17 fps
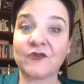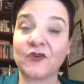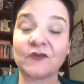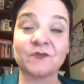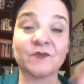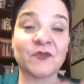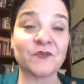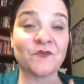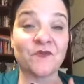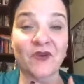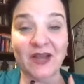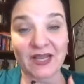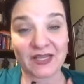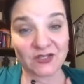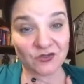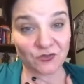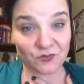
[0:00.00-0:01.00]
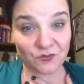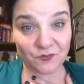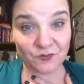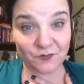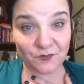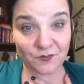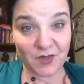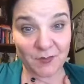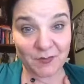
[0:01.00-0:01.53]
got the financial
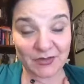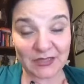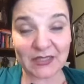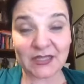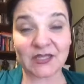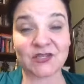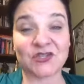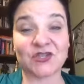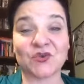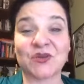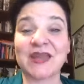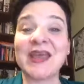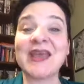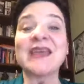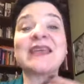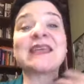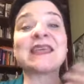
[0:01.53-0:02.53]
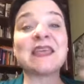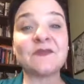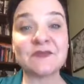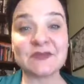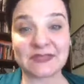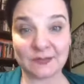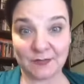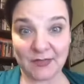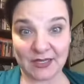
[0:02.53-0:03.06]
ability to do it, give
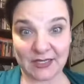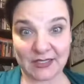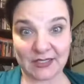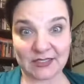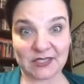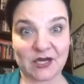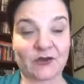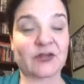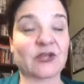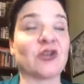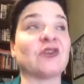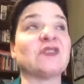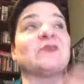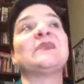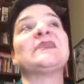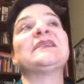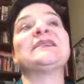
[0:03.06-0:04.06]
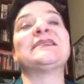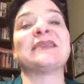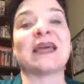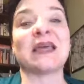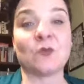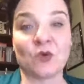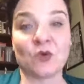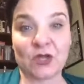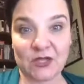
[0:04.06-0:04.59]
some money to charity. Go spend a
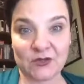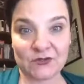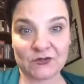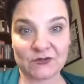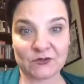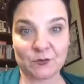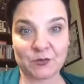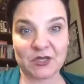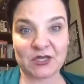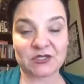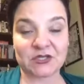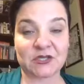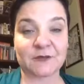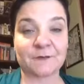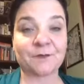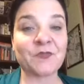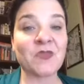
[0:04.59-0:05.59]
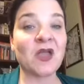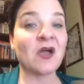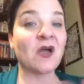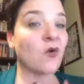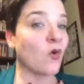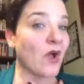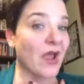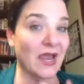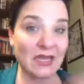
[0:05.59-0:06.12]
day working in a soup kitchen.
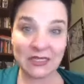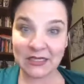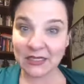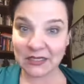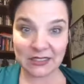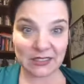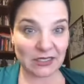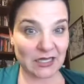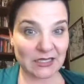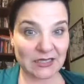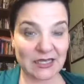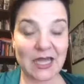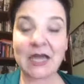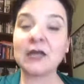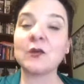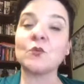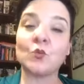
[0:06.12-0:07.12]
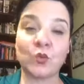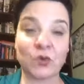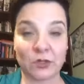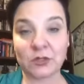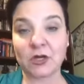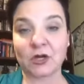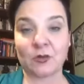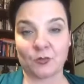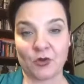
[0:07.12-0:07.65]
Anything like that
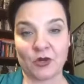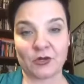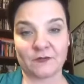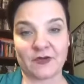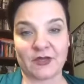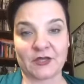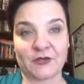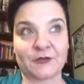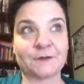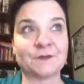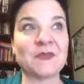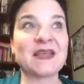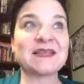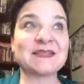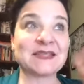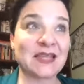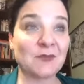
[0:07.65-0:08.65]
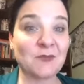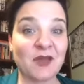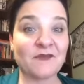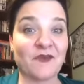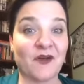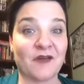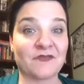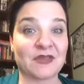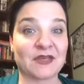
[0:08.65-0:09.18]
will help motivate you. So they're my
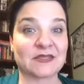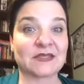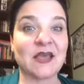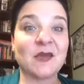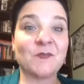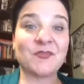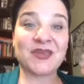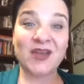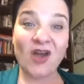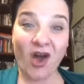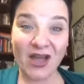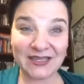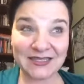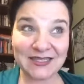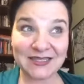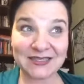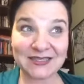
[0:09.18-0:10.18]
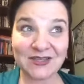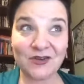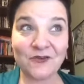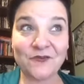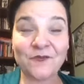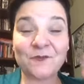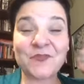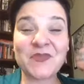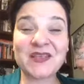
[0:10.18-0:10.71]
five things. Be kind to
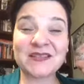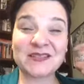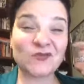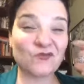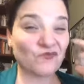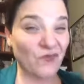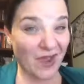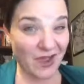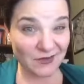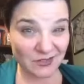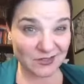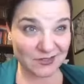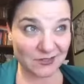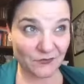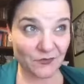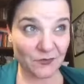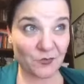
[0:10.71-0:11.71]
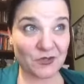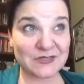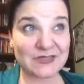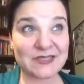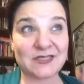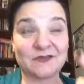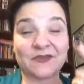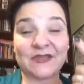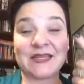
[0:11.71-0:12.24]
yourself, surround yourself with
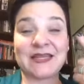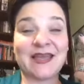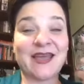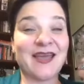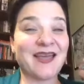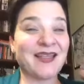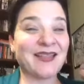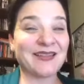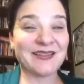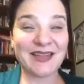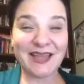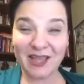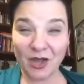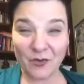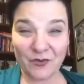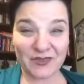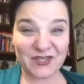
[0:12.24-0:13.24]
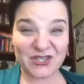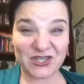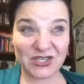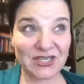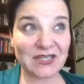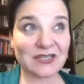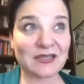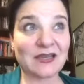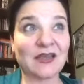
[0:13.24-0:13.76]
positivity, let go of the
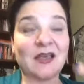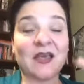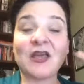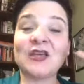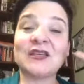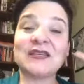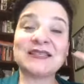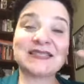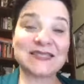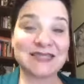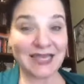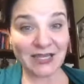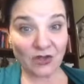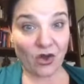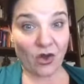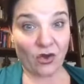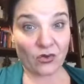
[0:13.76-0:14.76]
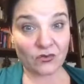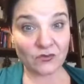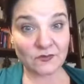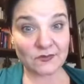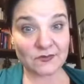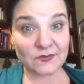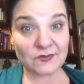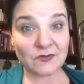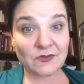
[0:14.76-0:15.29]
shit, set
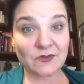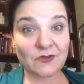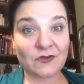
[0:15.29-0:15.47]
goals